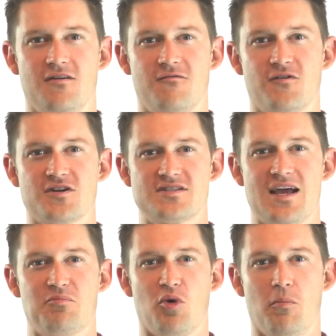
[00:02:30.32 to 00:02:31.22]
For
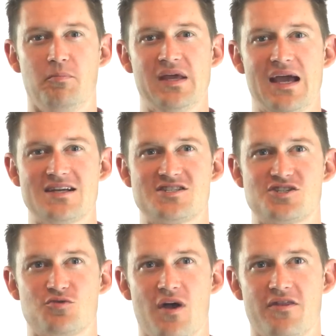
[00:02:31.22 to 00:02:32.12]
example, B.A.
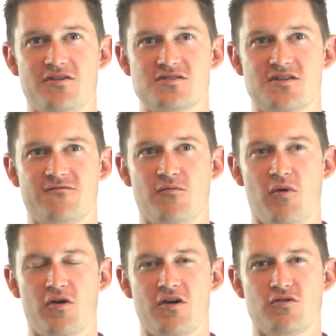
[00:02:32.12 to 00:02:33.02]
Struthers, the
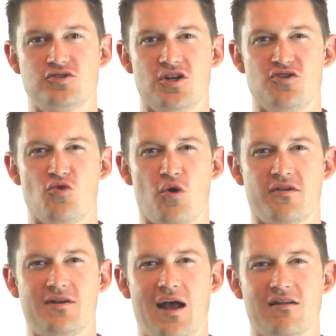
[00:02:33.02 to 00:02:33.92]
football coach in
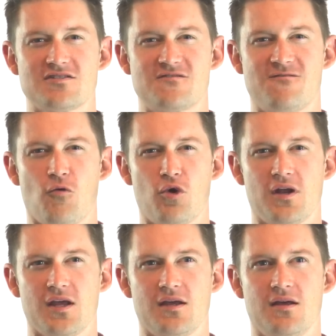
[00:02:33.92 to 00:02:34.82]
North Dallas
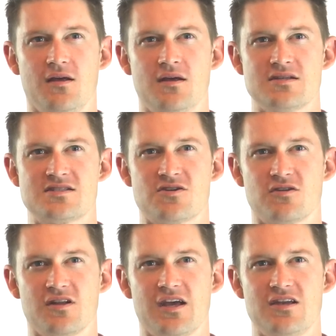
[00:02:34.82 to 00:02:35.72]
40, is
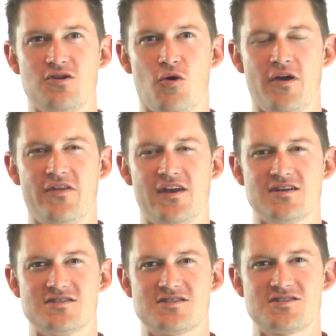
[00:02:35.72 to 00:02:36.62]
certainly annoyed that
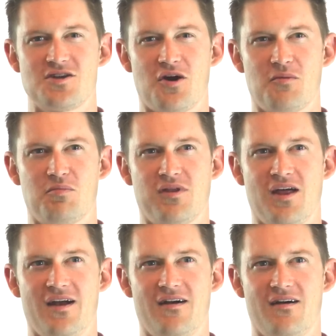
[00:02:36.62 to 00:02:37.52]
his star
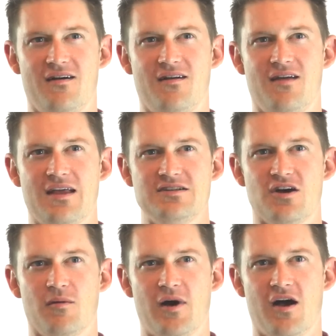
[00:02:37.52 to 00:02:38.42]
player,
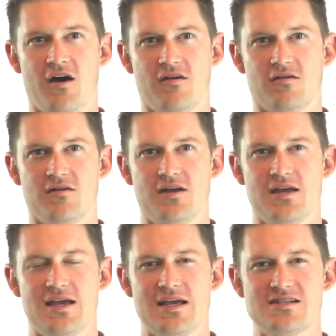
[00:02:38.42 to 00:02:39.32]
Delma Huddle,
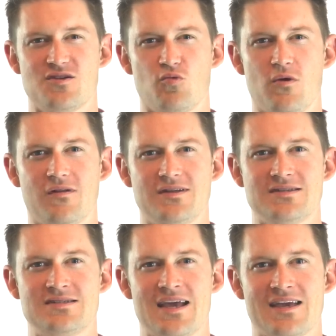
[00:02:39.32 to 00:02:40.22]
isn't willing
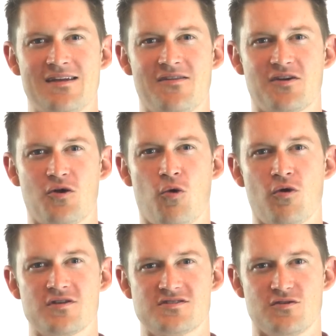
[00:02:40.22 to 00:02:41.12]
to take another
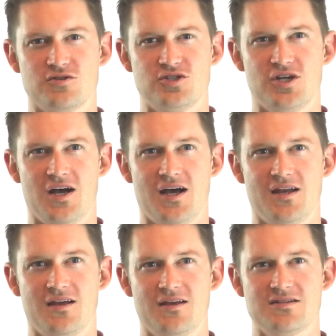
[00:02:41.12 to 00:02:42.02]
cortisone
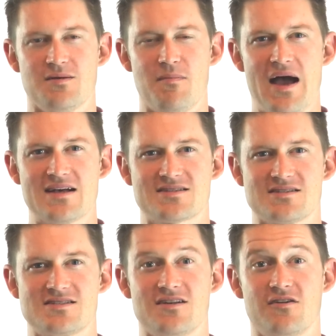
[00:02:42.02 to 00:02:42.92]
shot to mask a
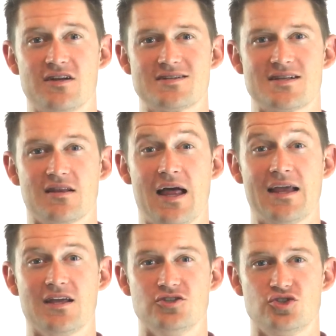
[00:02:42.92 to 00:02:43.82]
serious
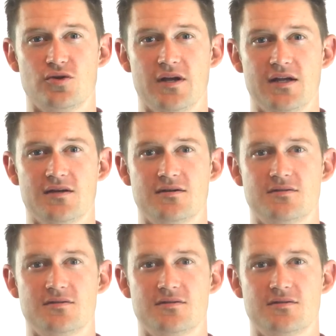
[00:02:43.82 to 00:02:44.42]
leg injury.